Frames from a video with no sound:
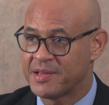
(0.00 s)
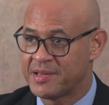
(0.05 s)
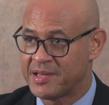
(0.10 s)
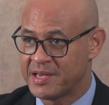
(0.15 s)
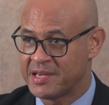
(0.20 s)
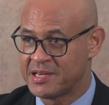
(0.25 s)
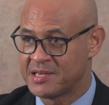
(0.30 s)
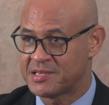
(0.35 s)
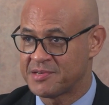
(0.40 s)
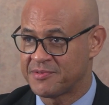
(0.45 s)
the
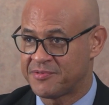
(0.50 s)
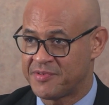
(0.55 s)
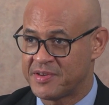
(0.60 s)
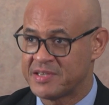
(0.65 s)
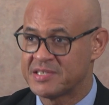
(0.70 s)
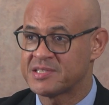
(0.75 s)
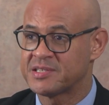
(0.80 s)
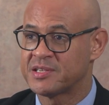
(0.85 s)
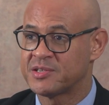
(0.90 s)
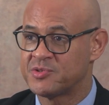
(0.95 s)

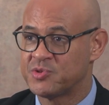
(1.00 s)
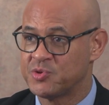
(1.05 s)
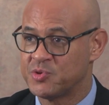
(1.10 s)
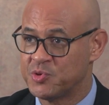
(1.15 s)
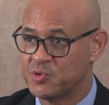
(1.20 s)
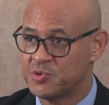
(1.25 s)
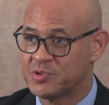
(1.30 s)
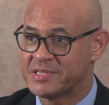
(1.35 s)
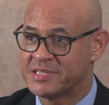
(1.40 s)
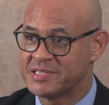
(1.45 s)
interface that you
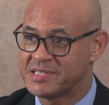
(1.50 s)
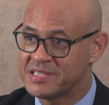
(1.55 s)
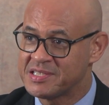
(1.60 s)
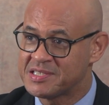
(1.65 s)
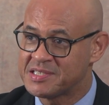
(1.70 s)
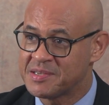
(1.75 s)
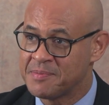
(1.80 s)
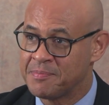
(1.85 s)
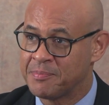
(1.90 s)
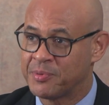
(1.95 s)
use, is it
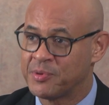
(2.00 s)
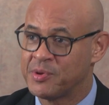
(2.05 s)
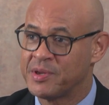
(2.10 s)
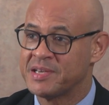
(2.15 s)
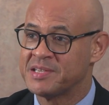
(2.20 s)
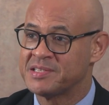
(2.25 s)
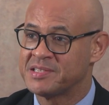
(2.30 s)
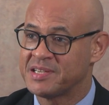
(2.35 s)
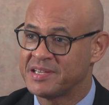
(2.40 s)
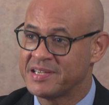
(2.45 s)
simple,
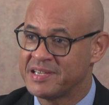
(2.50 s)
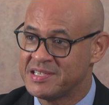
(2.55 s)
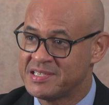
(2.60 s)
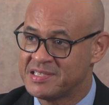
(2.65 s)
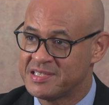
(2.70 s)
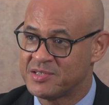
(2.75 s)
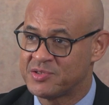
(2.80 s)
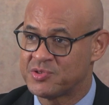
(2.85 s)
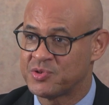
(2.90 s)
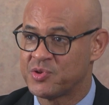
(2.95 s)
is it
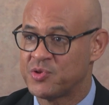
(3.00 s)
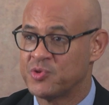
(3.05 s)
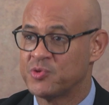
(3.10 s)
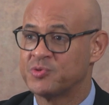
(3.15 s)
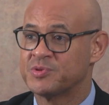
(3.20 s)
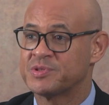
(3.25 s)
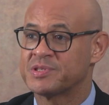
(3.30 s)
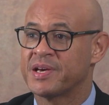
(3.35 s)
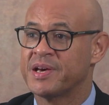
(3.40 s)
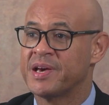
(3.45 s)
easy to
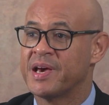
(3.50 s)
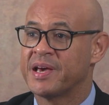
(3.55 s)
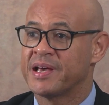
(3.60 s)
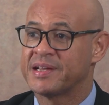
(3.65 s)
use?